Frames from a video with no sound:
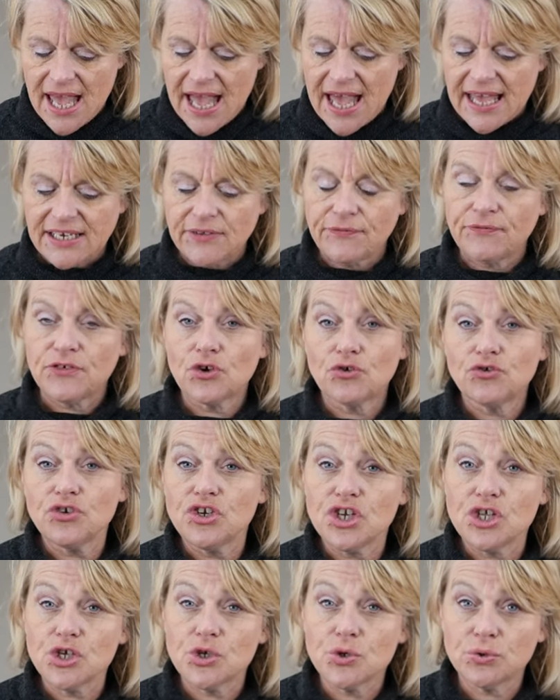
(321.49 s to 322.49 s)
And if you're
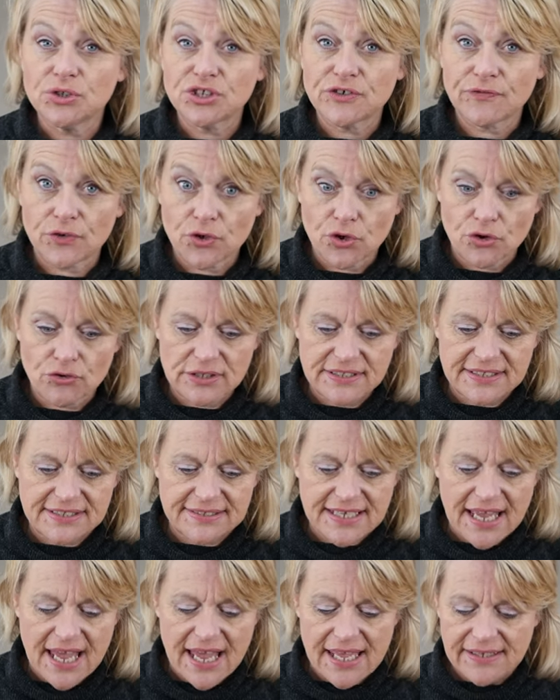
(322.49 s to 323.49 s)
new to floral
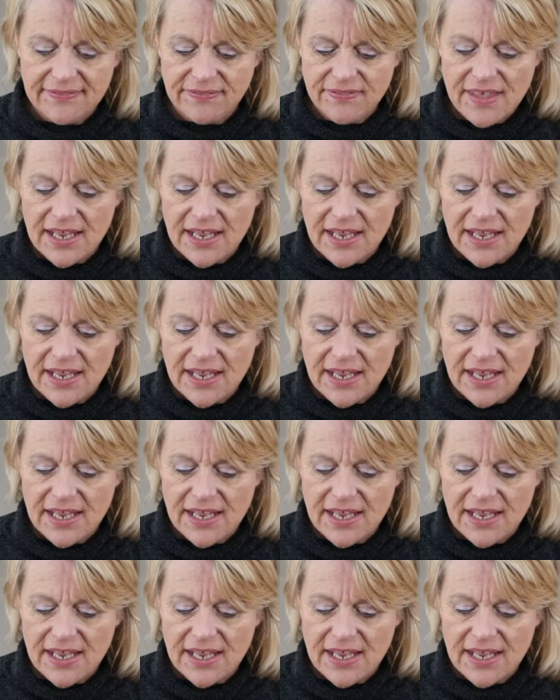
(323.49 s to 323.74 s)
design,